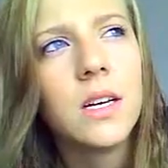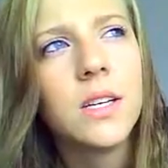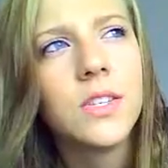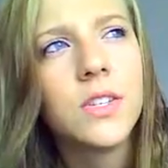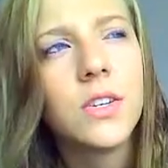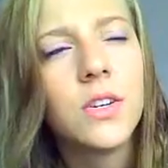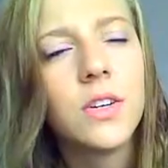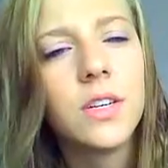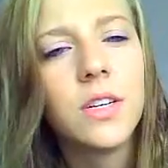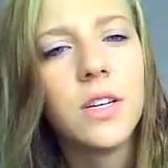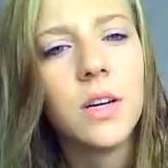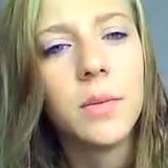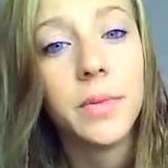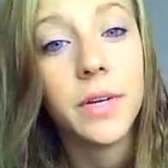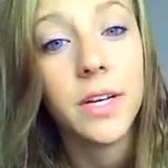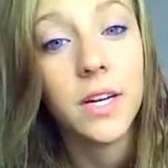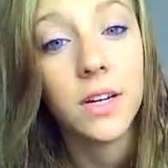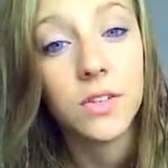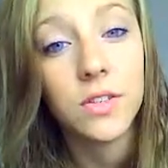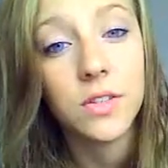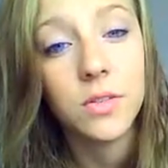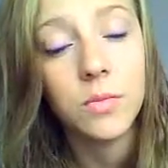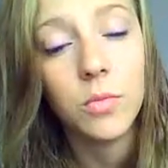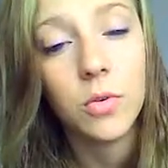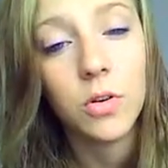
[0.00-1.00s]
I started coming
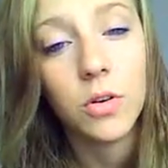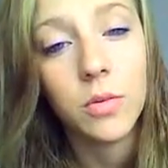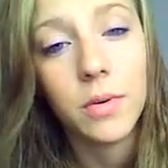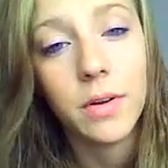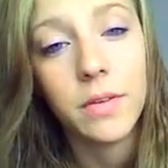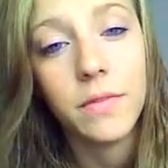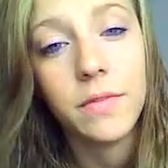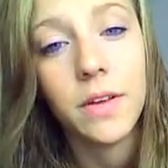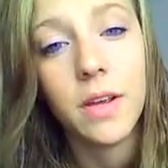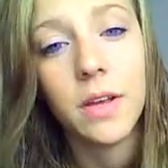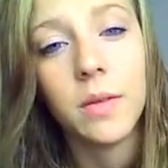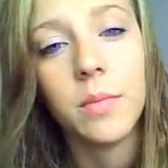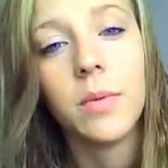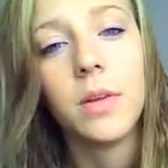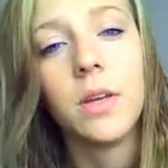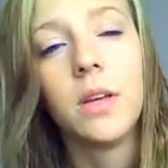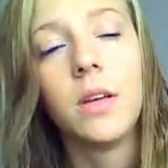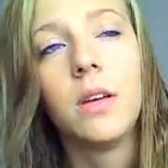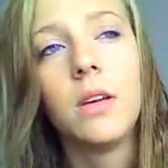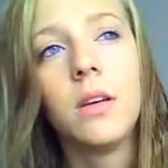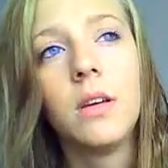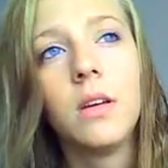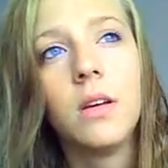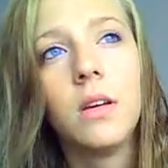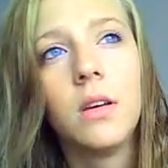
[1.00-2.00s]
out to more of my
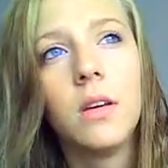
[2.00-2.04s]
family.